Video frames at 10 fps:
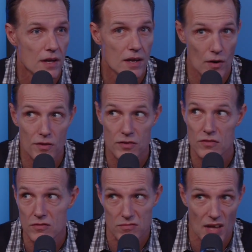It's
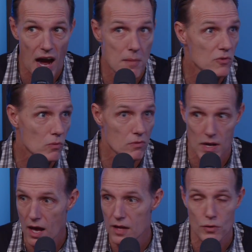times,
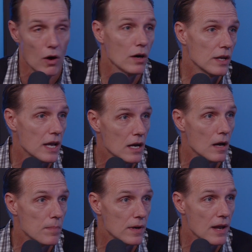it's hard to get
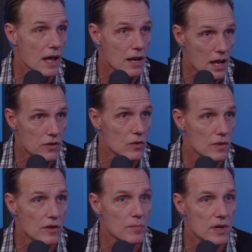up and do
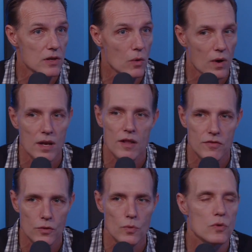this. But you know what?
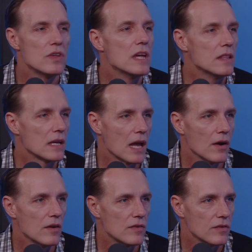It's the routine that
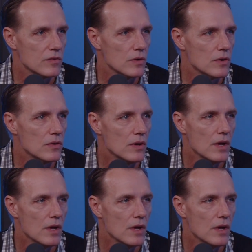carries us through.